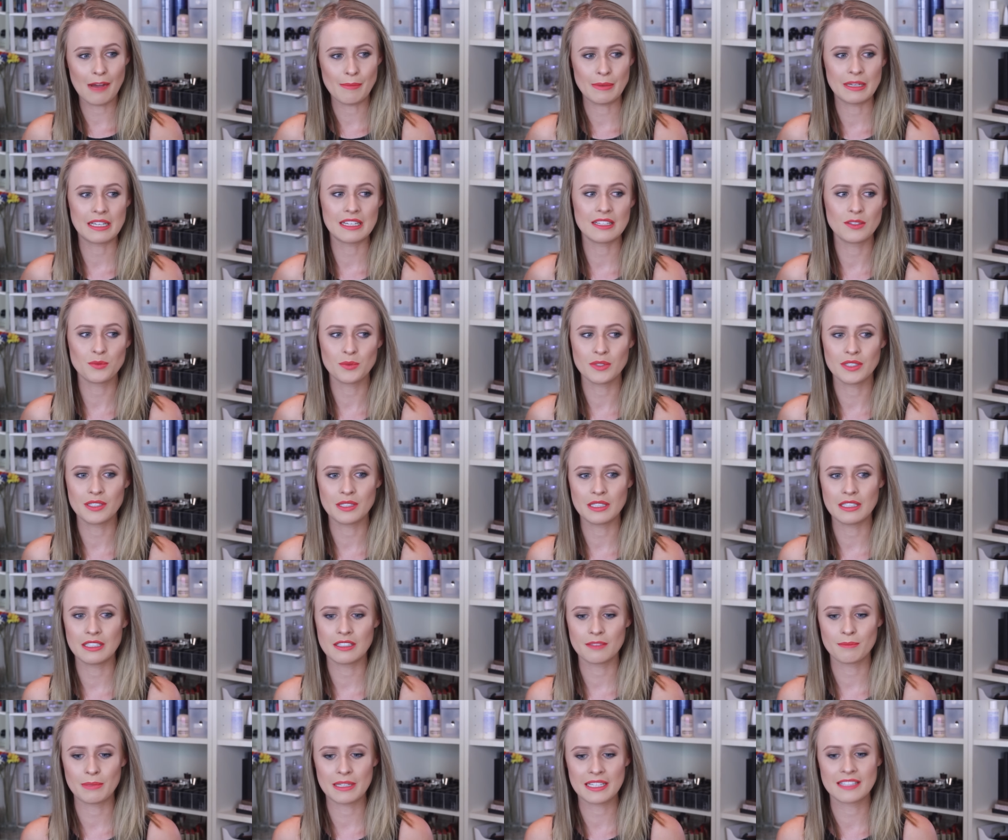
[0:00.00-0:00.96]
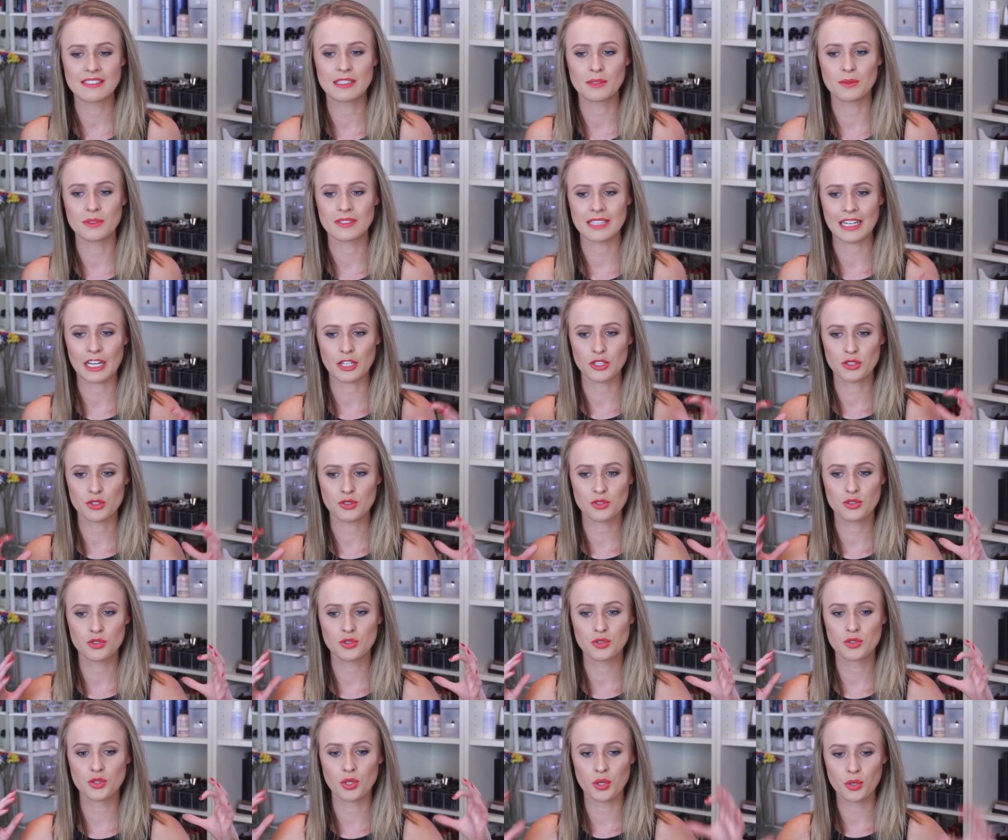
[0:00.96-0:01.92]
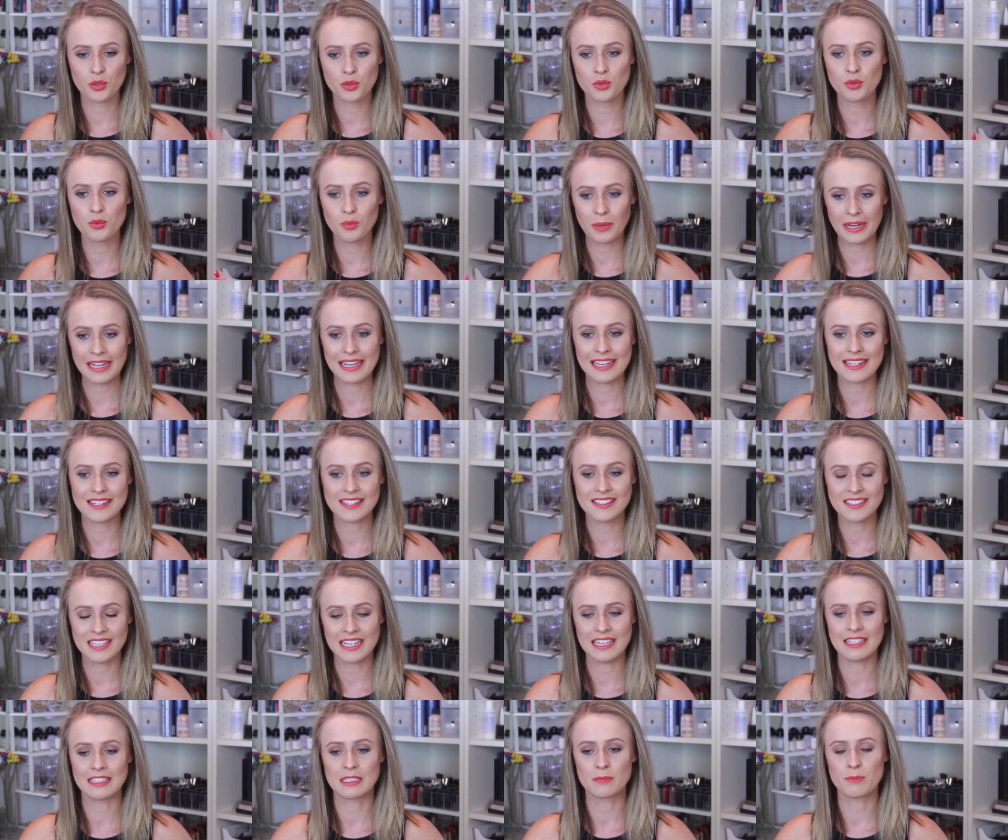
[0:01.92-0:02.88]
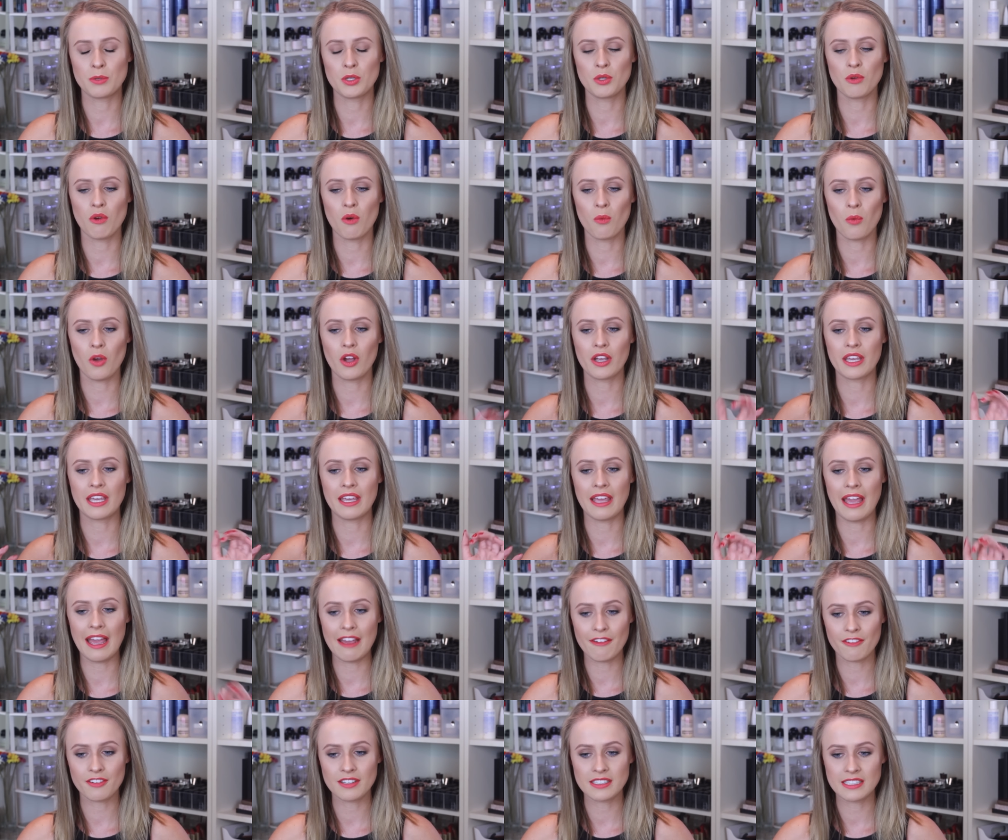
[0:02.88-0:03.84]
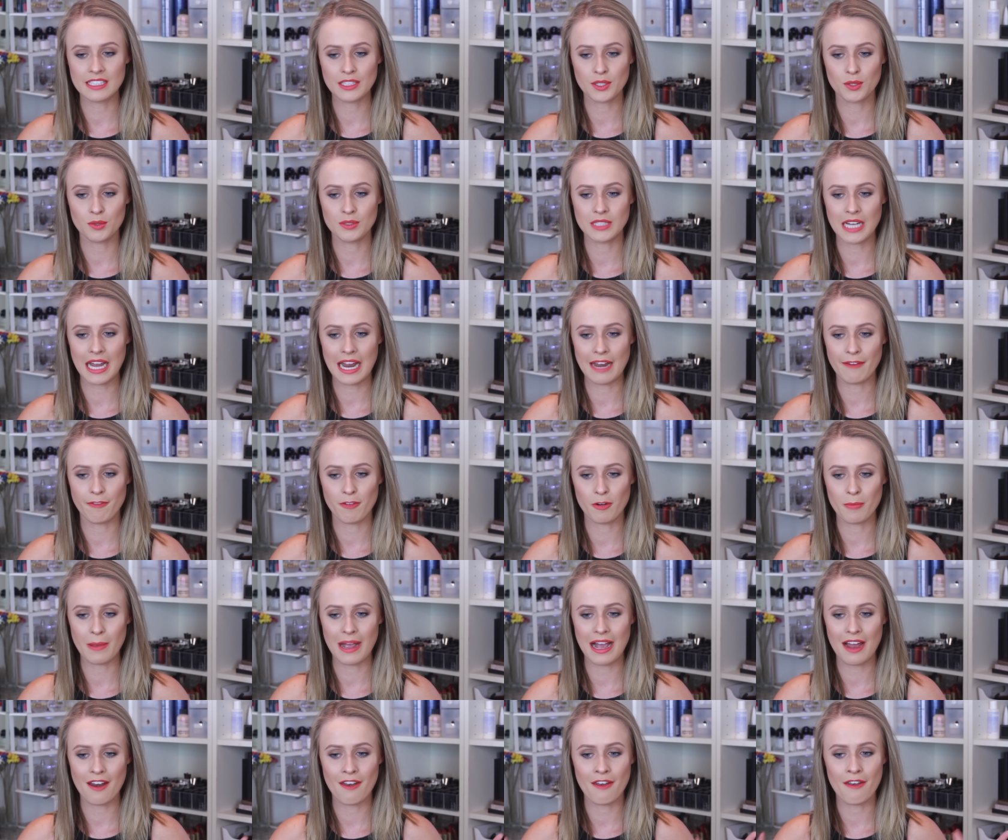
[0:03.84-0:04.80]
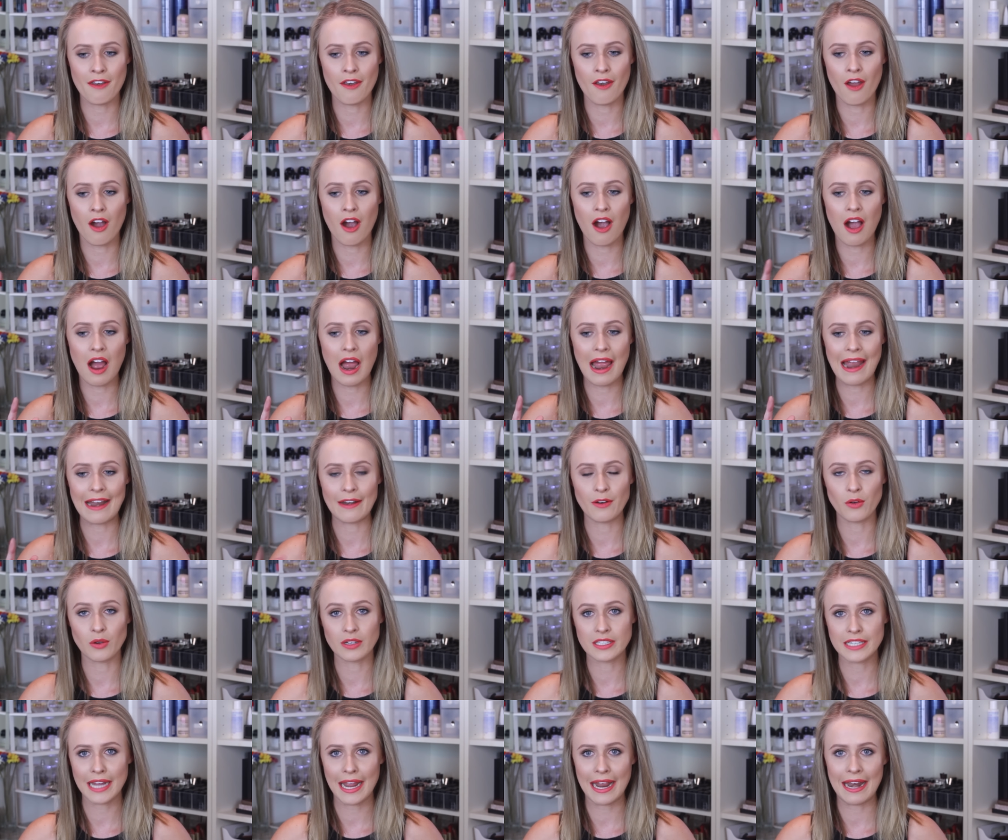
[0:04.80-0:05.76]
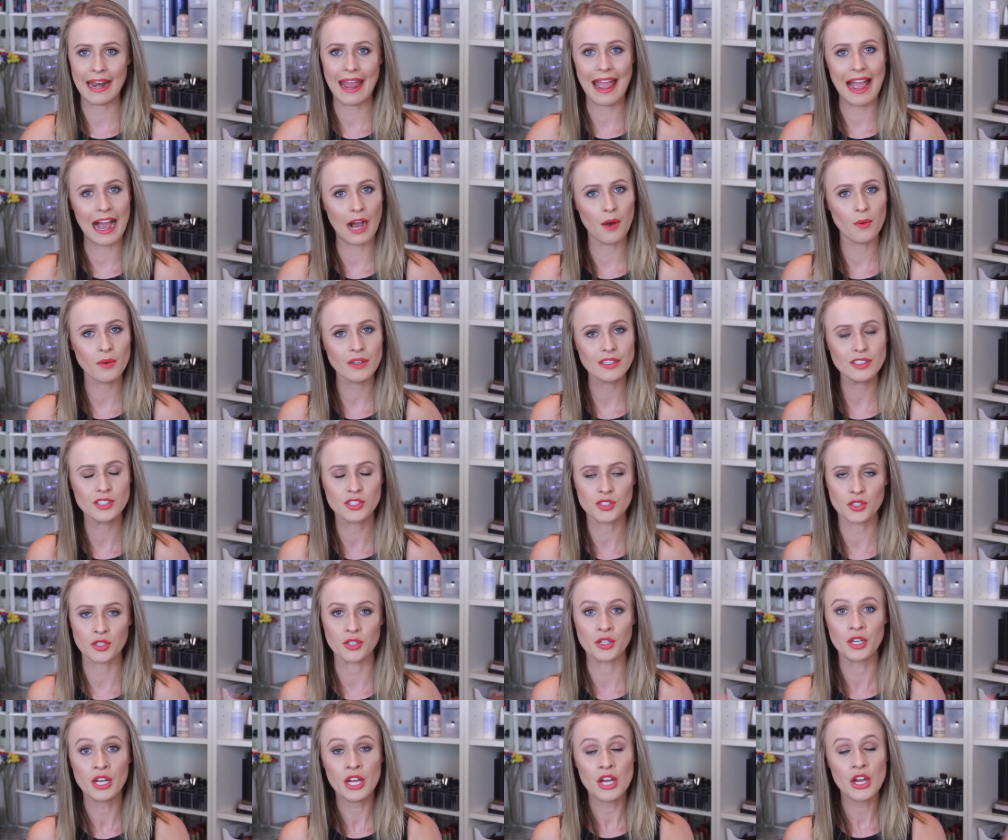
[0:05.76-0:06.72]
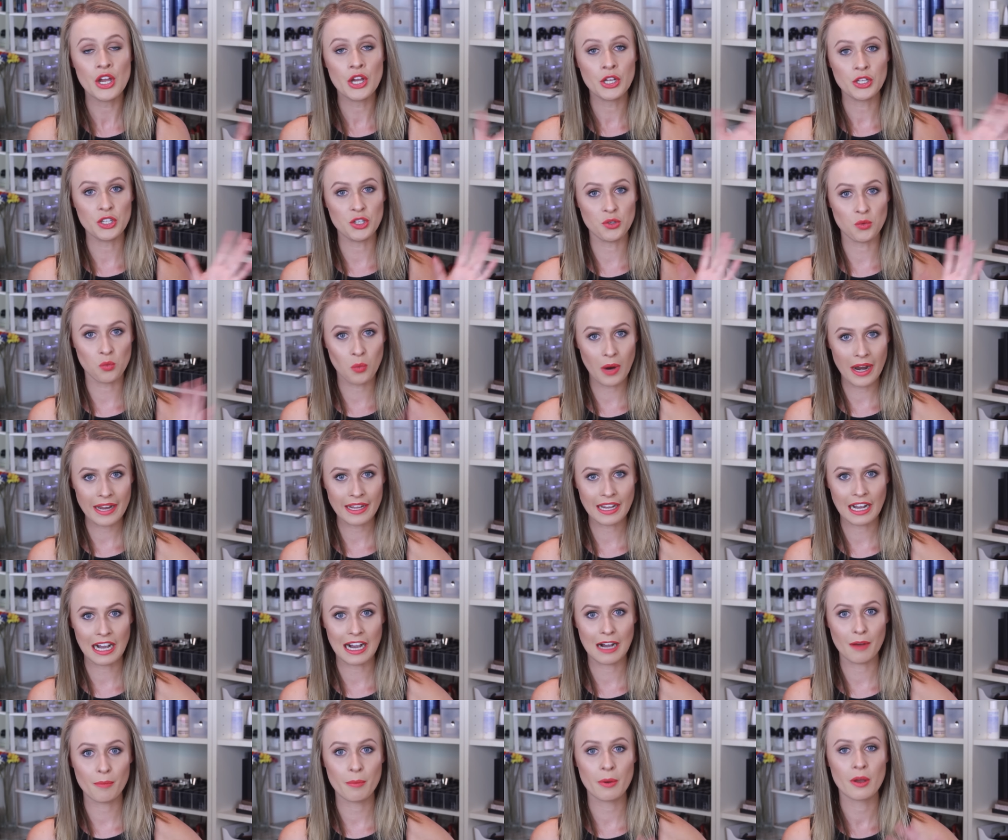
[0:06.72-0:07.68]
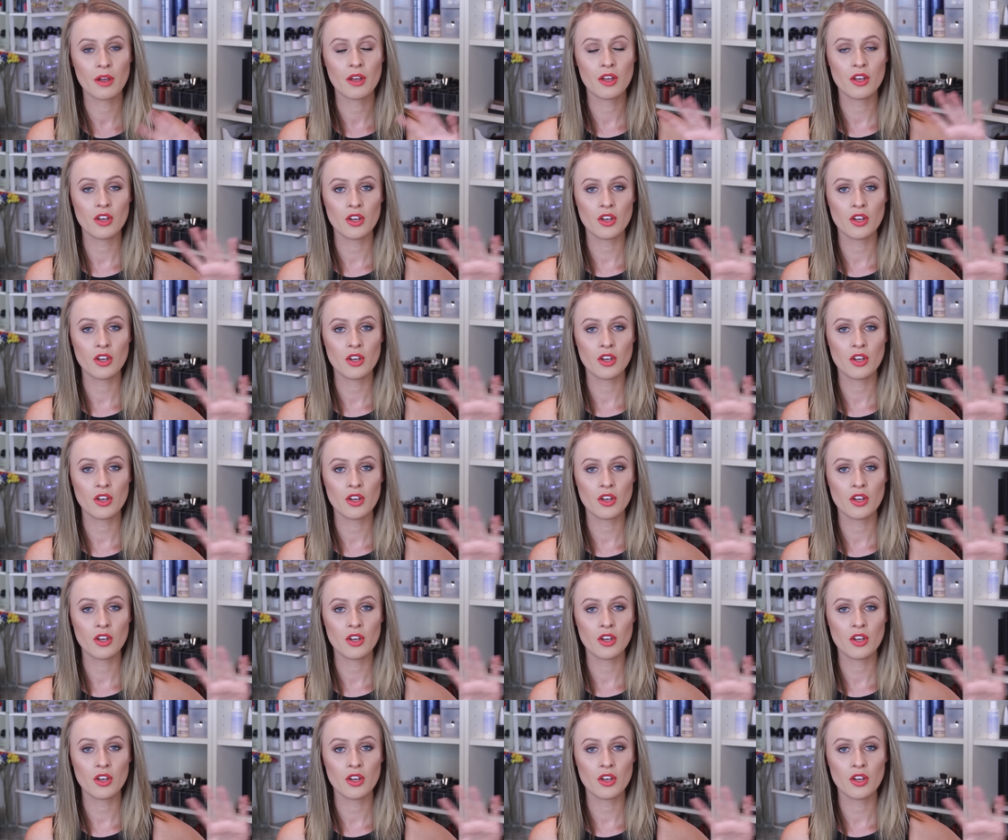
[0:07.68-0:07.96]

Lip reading: because it was like a 2-week stint, but you were working every single day for about 9 or 10 hours. So you'd wake up,